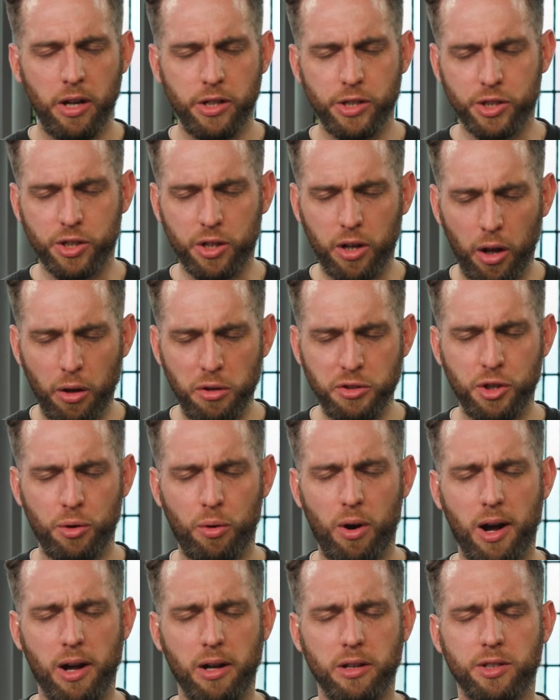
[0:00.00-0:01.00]
Just close
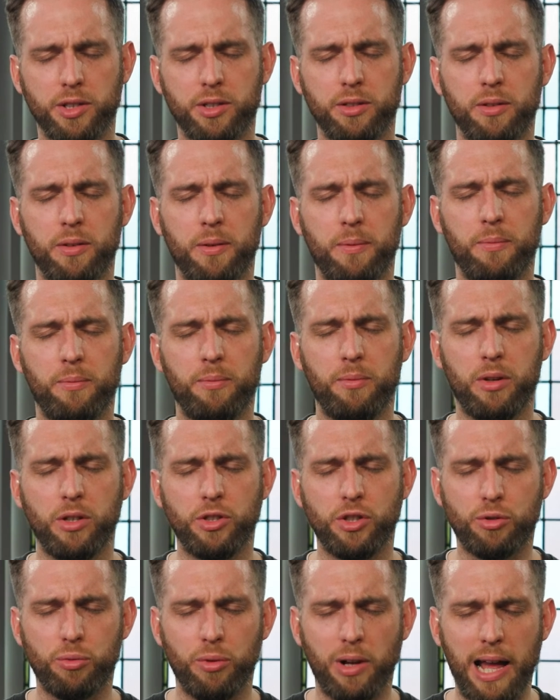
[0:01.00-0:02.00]
your eyes.
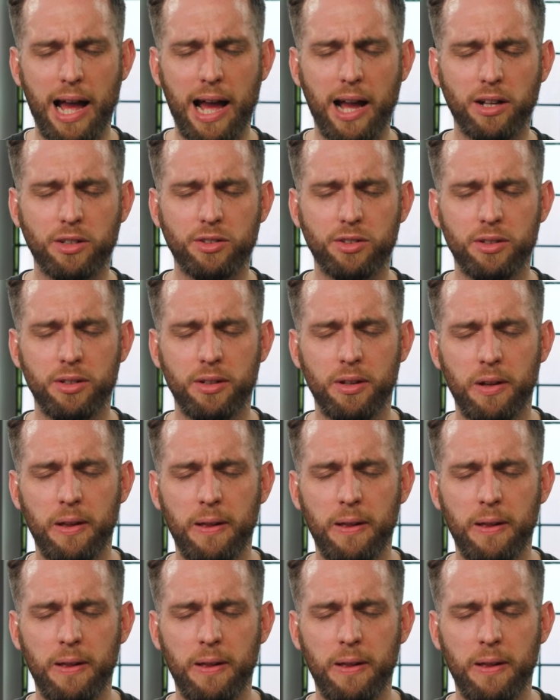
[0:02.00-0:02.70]
Just relax.